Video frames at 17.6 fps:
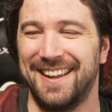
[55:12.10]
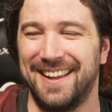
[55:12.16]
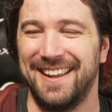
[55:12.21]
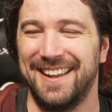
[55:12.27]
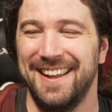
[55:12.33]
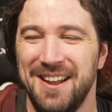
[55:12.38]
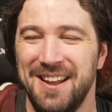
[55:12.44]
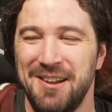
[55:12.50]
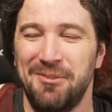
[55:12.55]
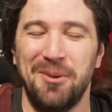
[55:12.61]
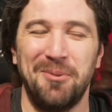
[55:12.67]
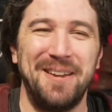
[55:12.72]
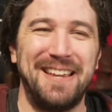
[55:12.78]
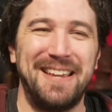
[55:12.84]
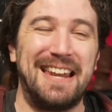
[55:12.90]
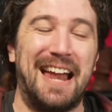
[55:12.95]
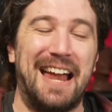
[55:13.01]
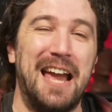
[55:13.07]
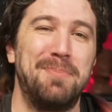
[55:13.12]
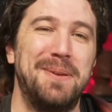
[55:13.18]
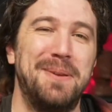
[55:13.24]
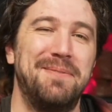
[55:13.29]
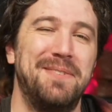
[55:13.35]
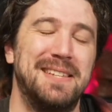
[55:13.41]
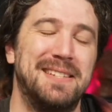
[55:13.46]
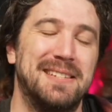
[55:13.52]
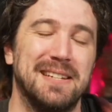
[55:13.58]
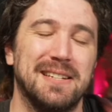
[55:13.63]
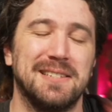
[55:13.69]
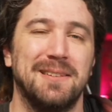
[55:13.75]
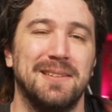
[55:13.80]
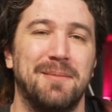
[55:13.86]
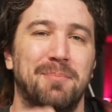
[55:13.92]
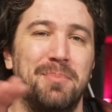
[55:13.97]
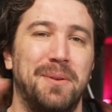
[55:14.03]
Will we get IPv6
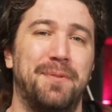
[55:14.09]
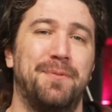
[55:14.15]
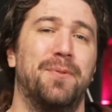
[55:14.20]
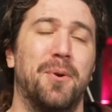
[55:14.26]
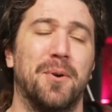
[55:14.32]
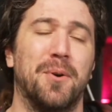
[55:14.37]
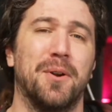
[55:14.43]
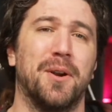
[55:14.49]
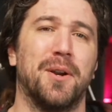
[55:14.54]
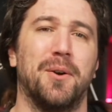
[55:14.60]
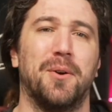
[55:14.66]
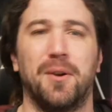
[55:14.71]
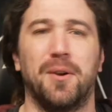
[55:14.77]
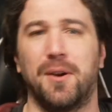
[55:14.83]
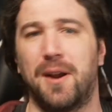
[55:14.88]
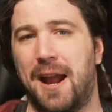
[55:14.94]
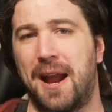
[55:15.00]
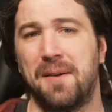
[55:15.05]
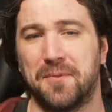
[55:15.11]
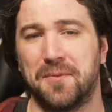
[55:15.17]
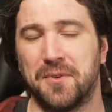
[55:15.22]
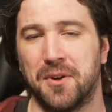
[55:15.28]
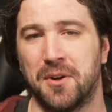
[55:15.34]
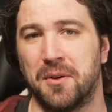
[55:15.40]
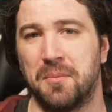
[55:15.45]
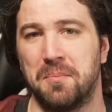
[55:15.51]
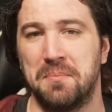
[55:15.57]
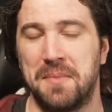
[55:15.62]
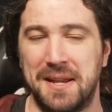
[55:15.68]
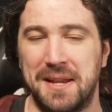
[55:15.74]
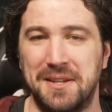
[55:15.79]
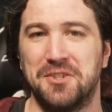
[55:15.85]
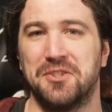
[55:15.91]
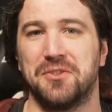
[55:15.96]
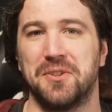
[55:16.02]
before or after
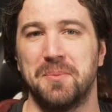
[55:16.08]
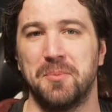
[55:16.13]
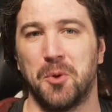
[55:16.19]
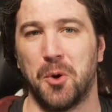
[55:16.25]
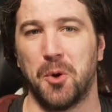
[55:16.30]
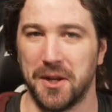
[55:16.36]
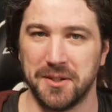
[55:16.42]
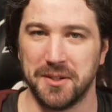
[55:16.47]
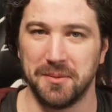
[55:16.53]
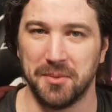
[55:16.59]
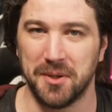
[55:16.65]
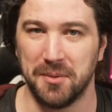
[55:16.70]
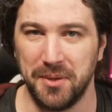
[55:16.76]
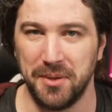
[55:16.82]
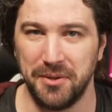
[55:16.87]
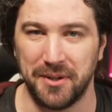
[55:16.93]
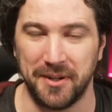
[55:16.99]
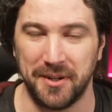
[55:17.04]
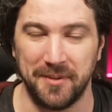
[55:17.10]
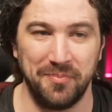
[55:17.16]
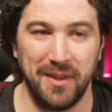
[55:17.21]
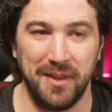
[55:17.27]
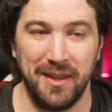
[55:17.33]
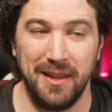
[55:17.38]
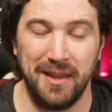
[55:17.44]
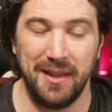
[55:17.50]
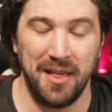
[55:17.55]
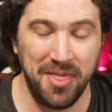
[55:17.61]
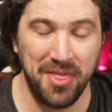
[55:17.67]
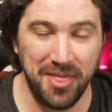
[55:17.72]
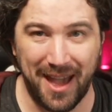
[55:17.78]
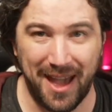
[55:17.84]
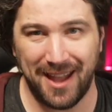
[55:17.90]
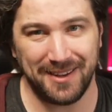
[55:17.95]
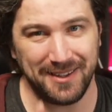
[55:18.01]
mainstream quantum computing?
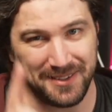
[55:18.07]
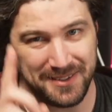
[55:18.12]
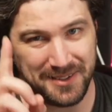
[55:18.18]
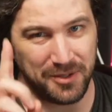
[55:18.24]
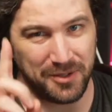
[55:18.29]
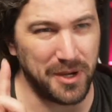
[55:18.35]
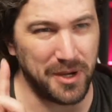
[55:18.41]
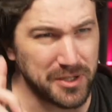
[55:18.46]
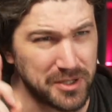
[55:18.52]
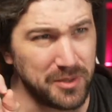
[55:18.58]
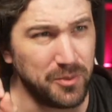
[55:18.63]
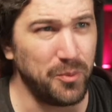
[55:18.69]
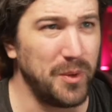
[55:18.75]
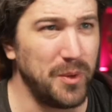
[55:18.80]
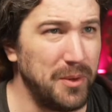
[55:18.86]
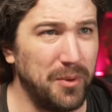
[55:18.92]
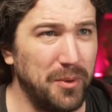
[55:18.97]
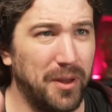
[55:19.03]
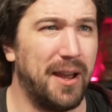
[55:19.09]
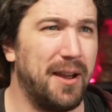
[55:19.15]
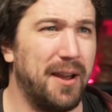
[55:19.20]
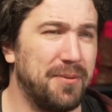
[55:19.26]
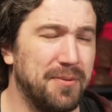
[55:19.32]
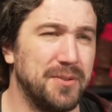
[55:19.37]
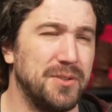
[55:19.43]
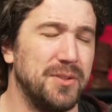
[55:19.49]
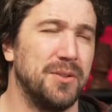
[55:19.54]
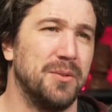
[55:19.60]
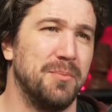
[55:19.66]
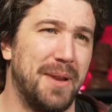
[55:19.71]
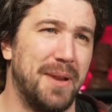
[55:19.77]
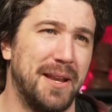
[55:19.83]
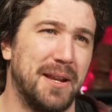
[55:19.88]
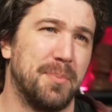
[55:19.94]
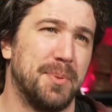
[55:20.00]
That is the question we will have to
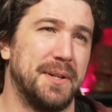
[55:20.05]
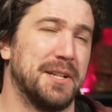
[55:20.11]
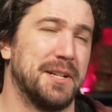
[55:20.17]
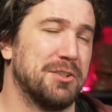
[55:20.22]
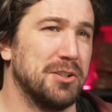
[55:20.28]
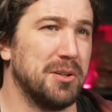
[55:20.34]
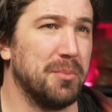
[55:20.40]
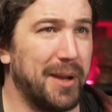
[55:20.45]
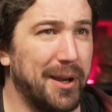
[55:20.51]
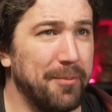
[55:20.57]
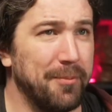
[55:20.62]
make a prediction about.